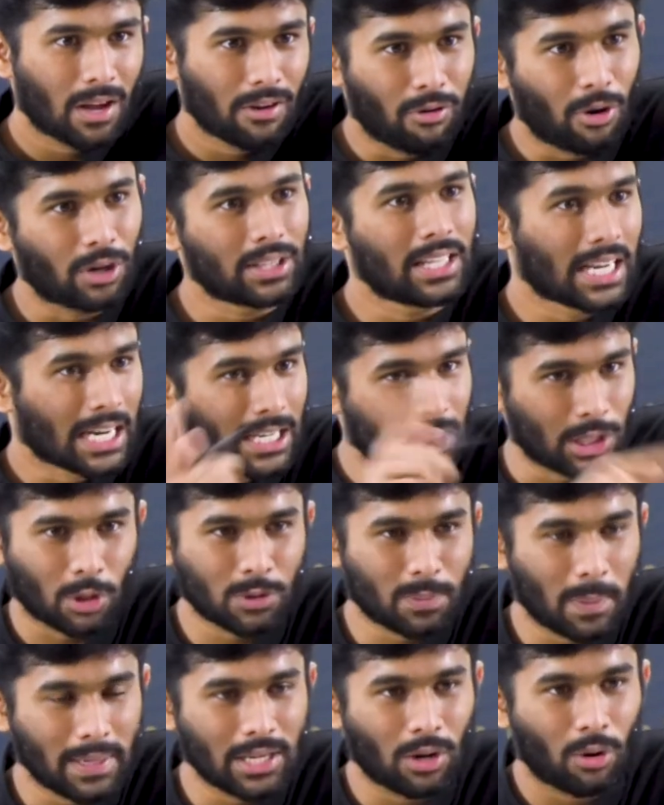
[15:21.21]
for the
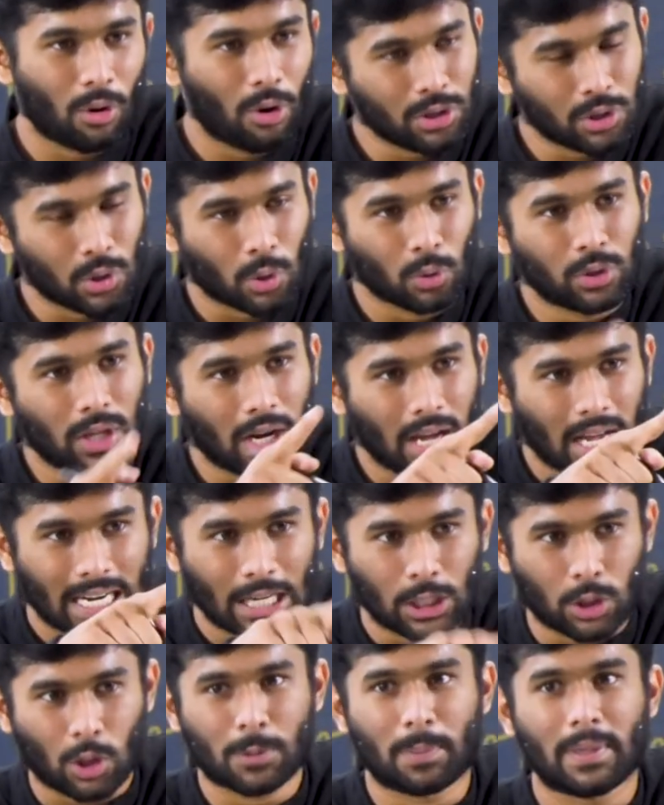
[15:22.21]
retrospective or through the
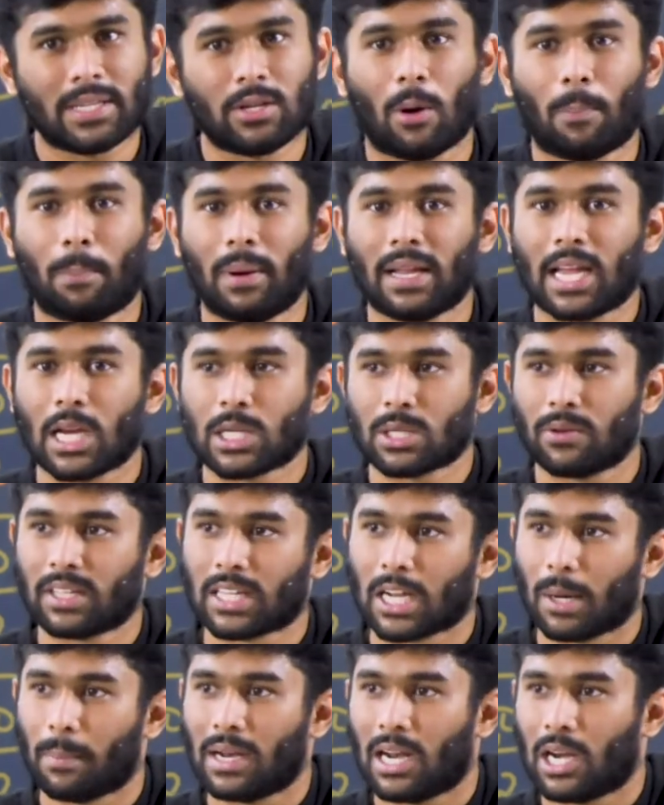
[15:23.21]
retrospective application of the
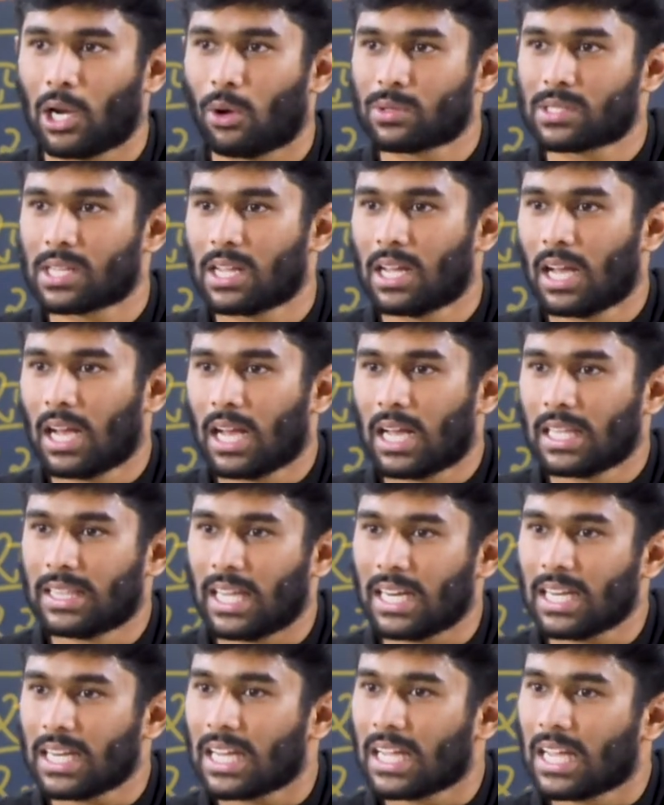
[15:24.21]
criminal laws,
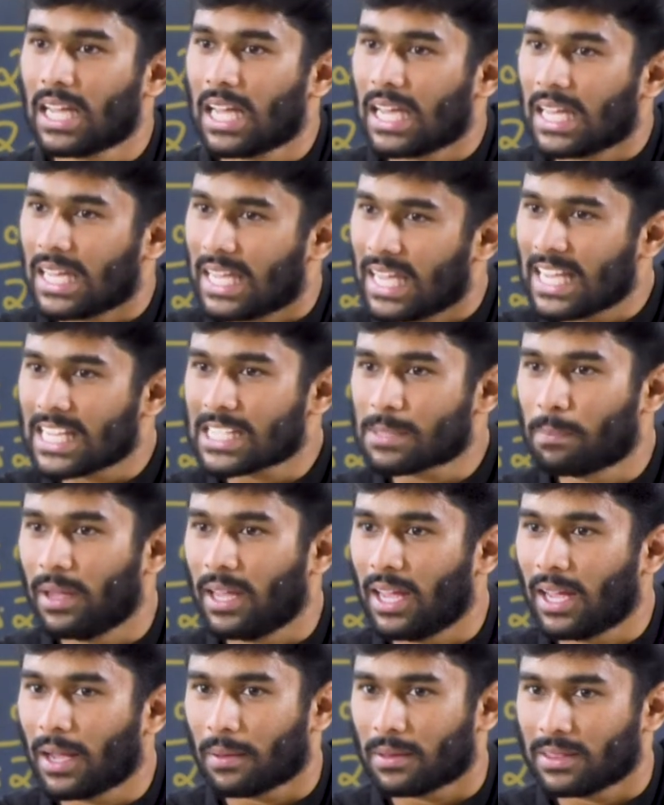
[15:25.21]
then he is
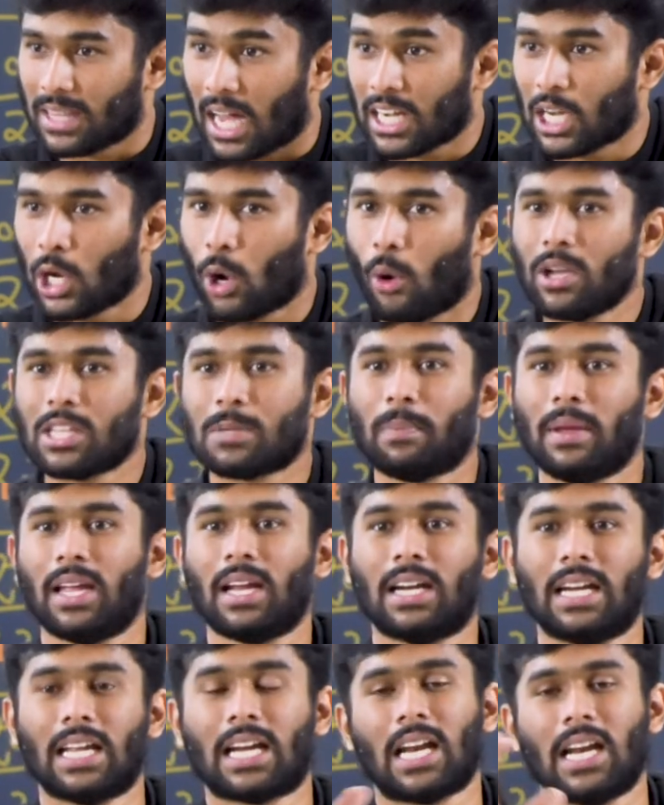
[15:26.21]
being, that law is
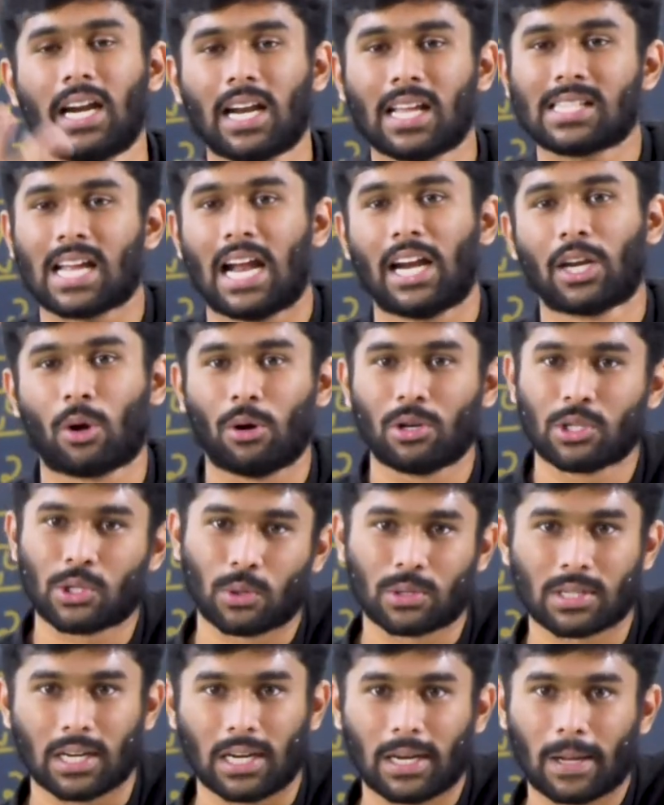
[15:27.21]
being declared as
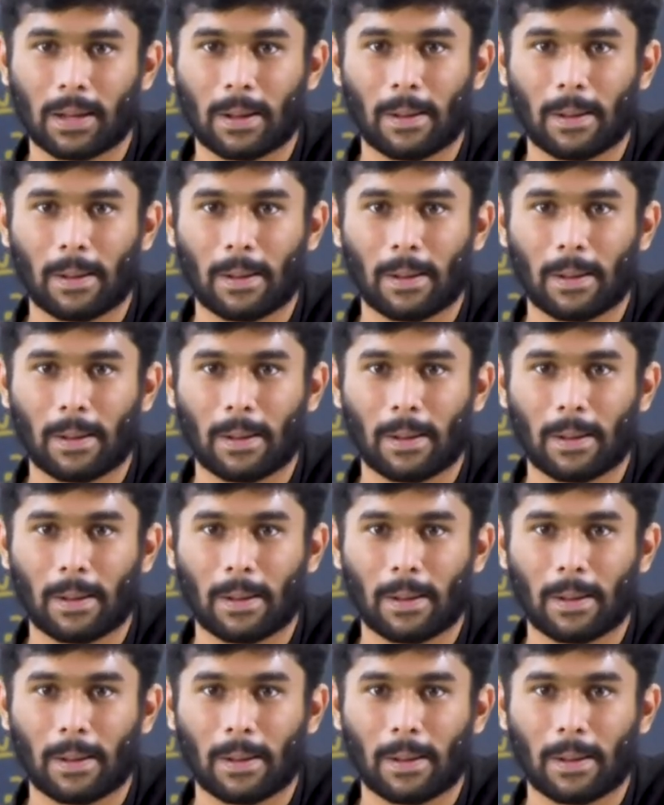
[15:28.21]
unconstitutional.